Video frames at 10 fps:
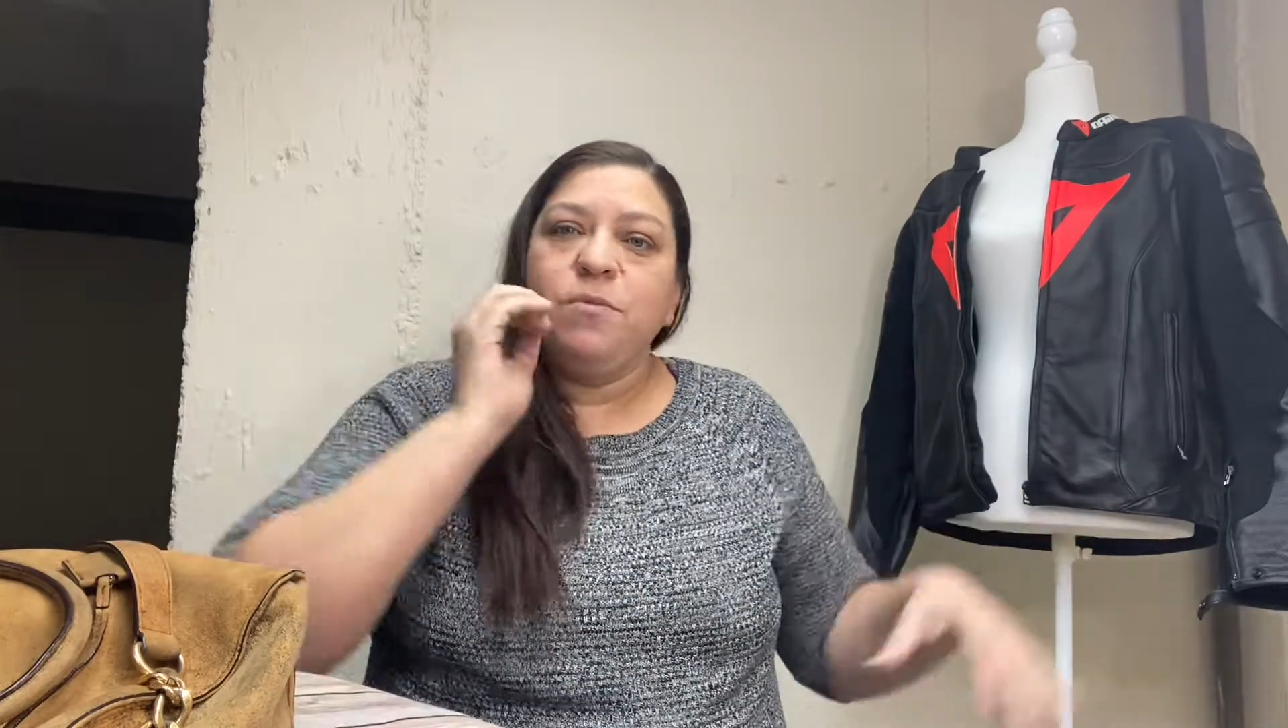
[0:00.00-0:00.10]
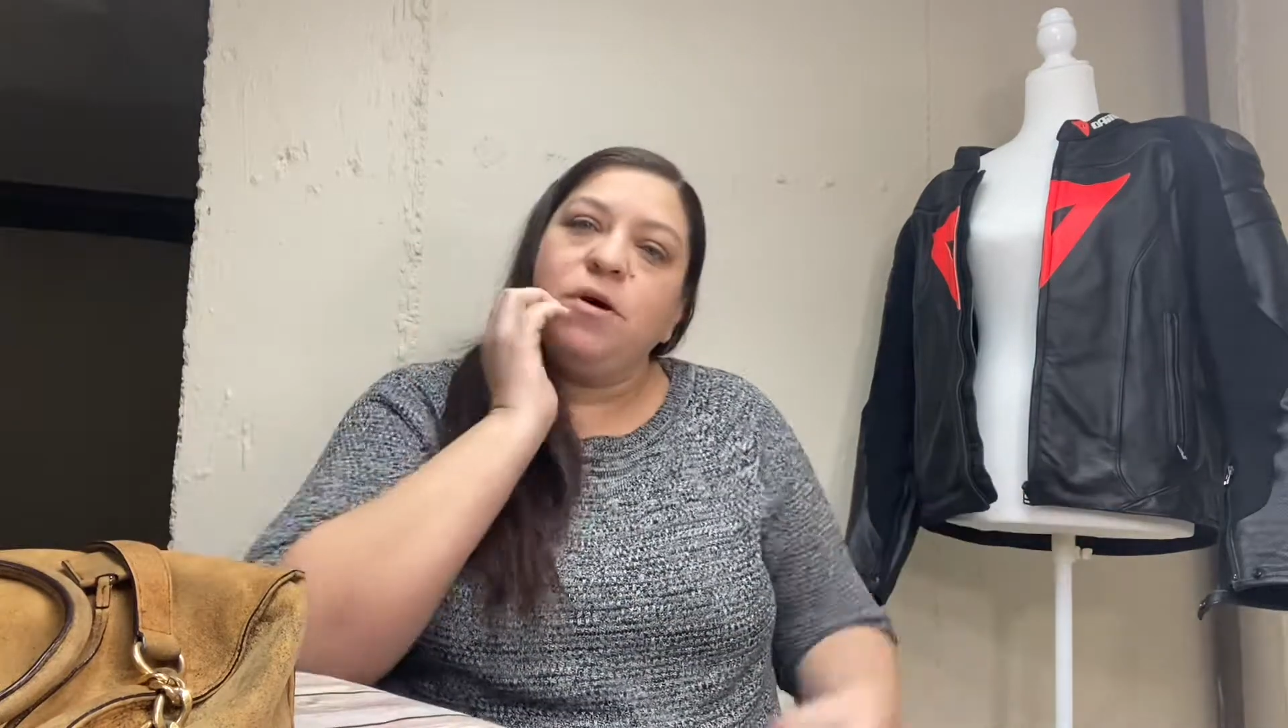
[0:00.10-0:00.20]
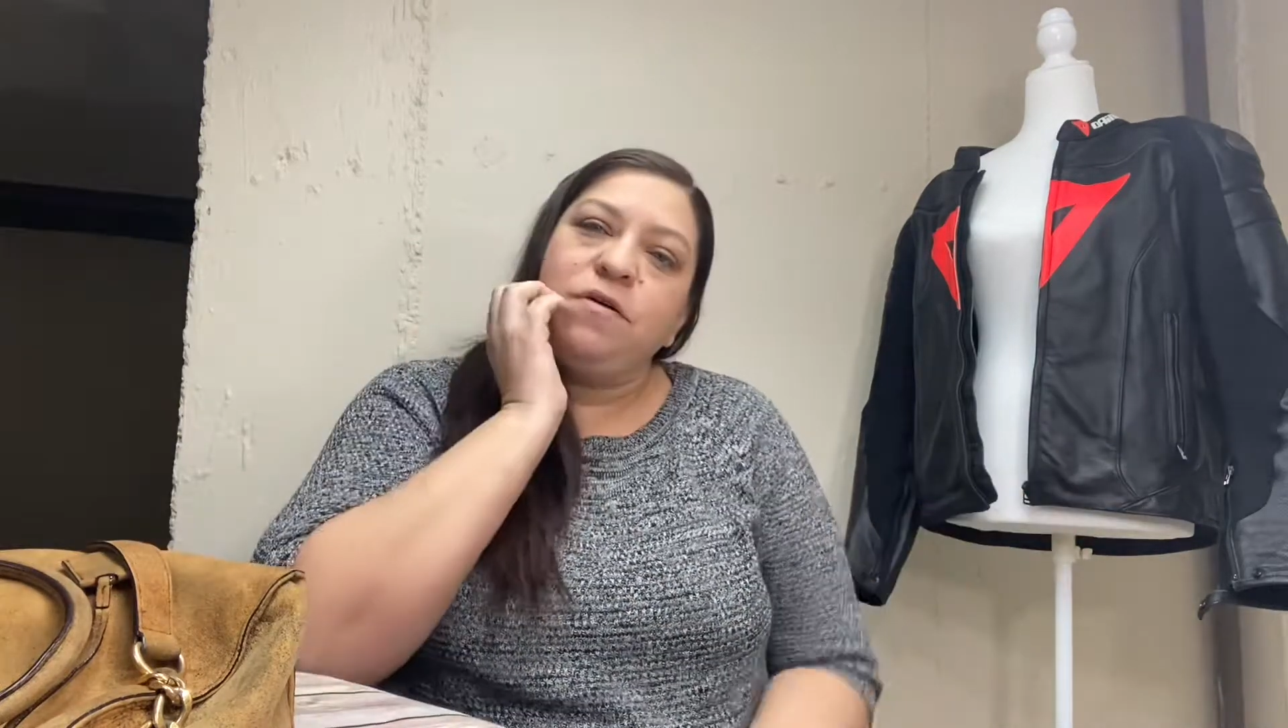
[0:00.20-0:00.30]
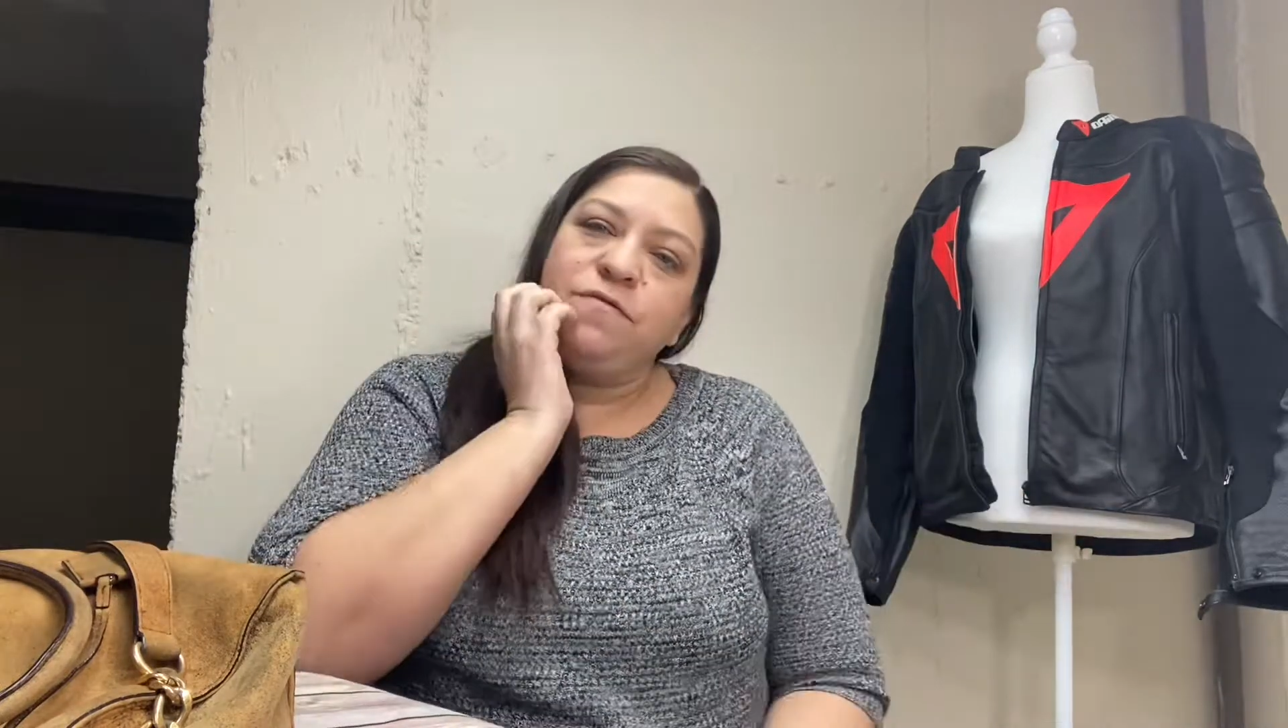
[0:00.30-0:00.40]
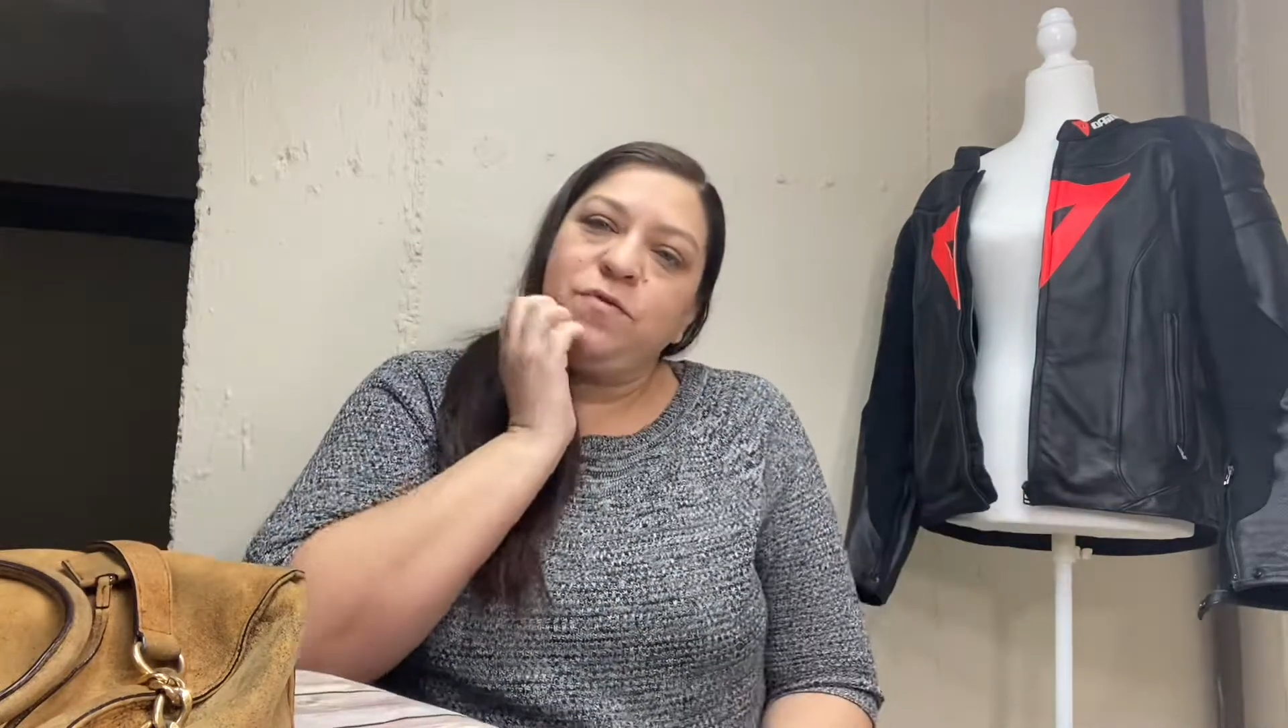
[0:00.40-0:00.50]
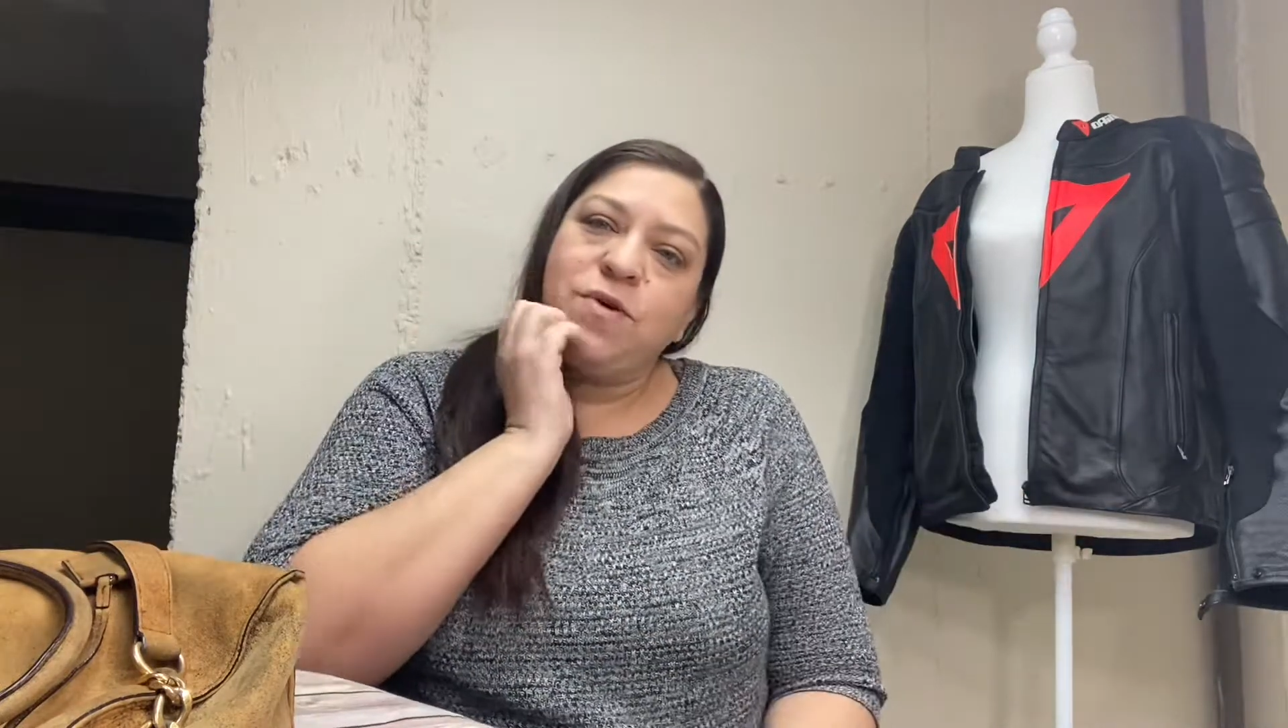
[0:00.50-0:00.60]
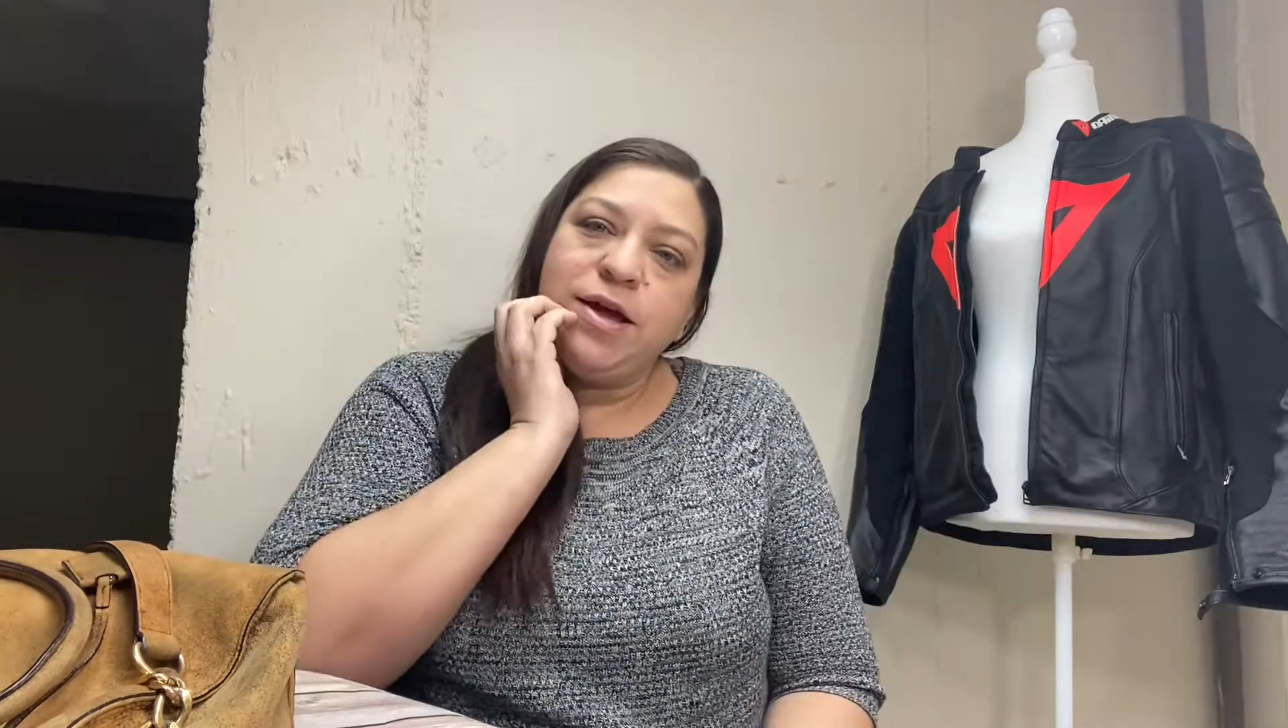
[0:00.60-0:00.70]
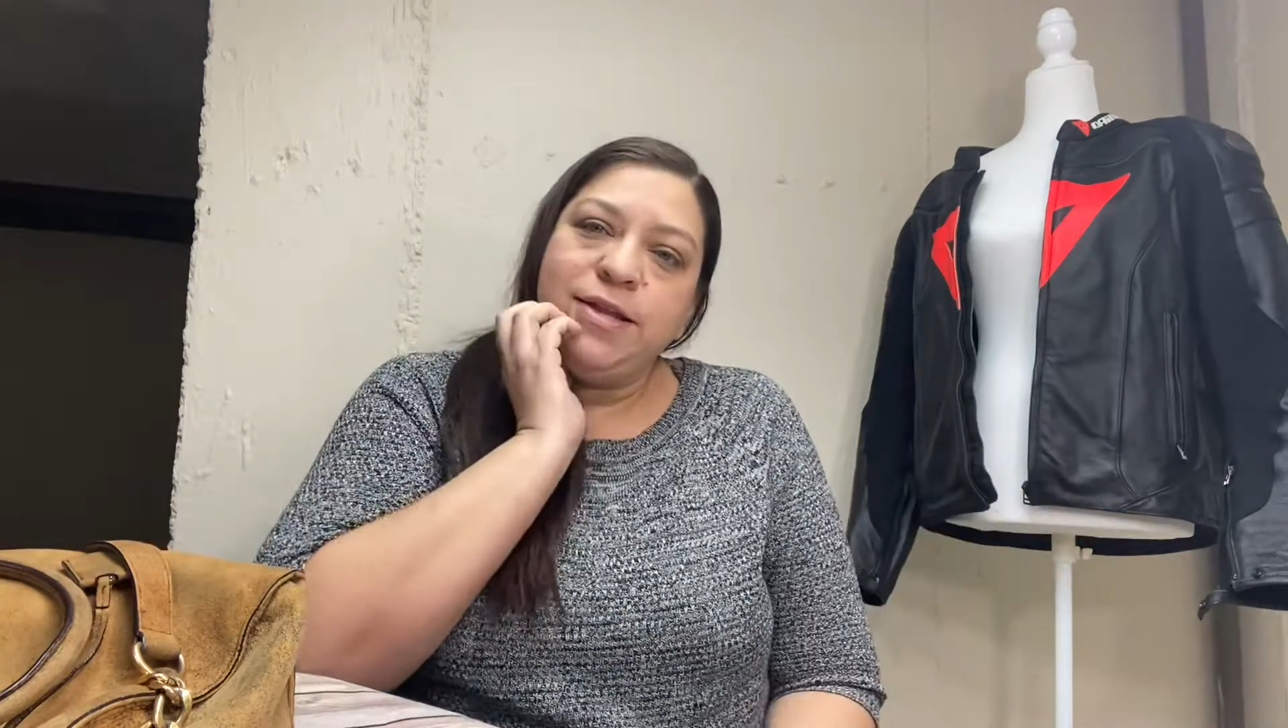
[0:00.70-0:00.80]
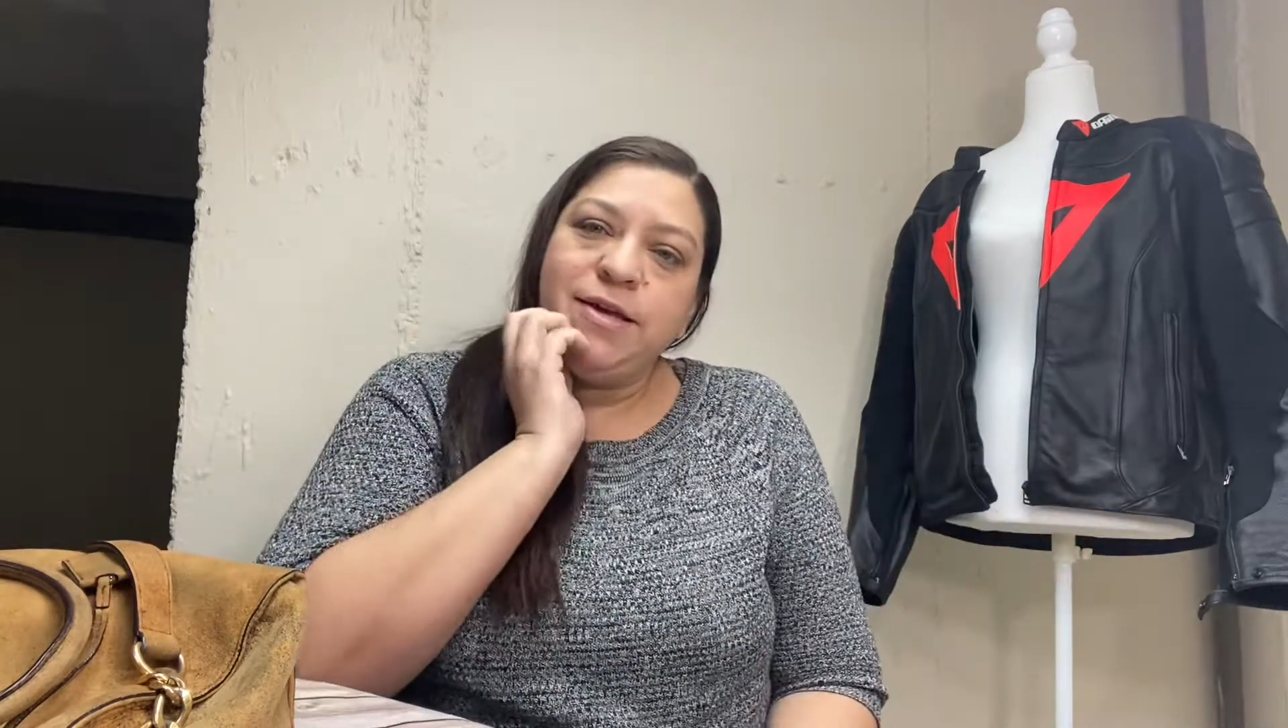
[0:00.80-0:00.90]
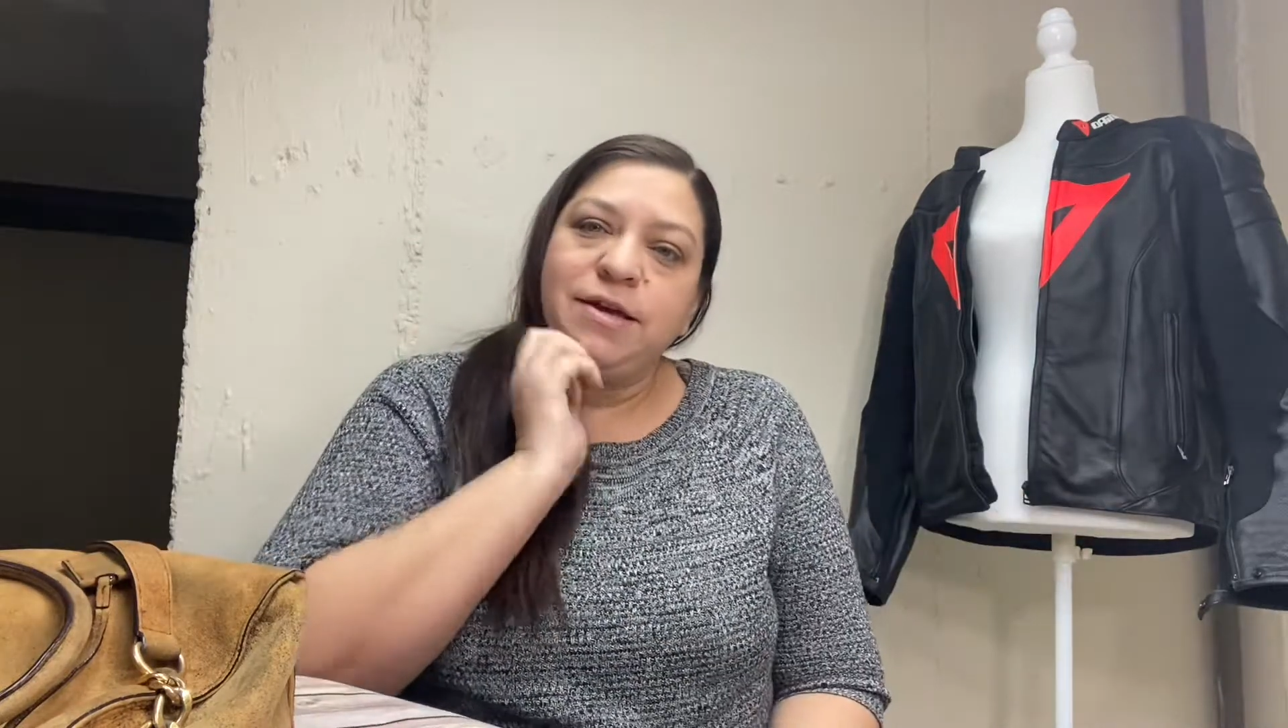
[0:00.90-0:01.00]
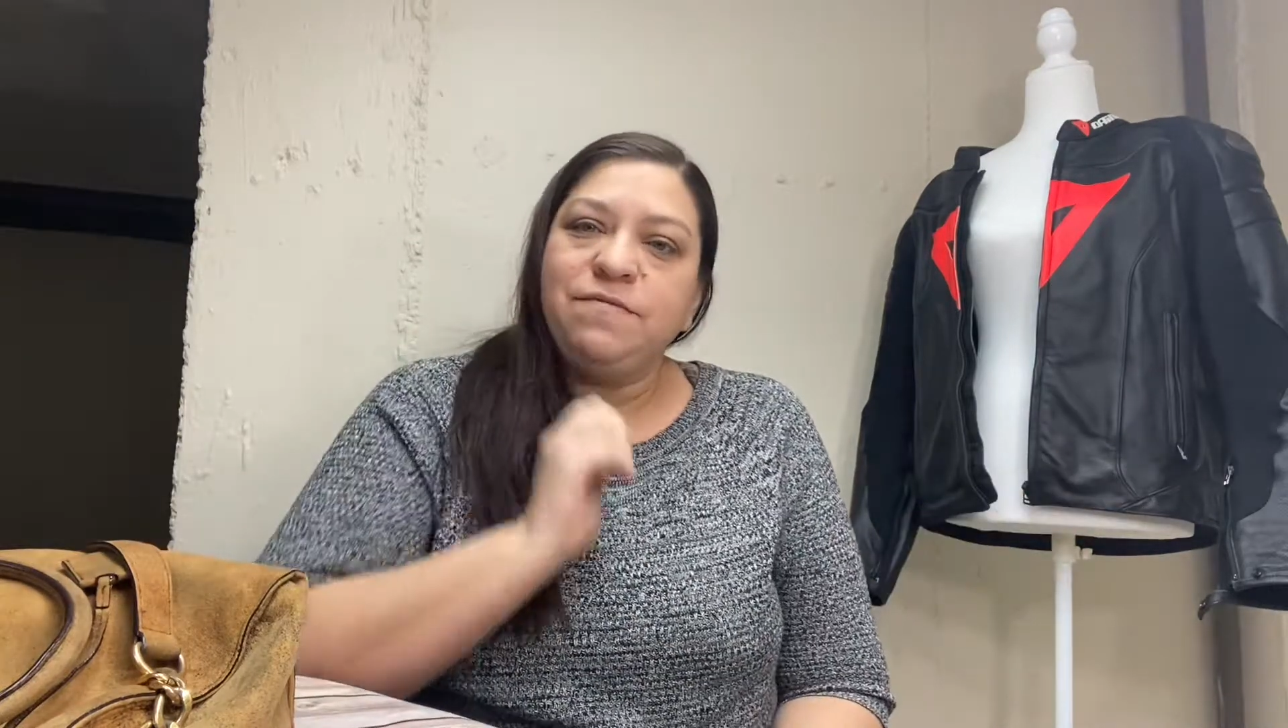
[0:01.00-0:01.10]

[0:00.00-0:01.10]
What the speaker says: variety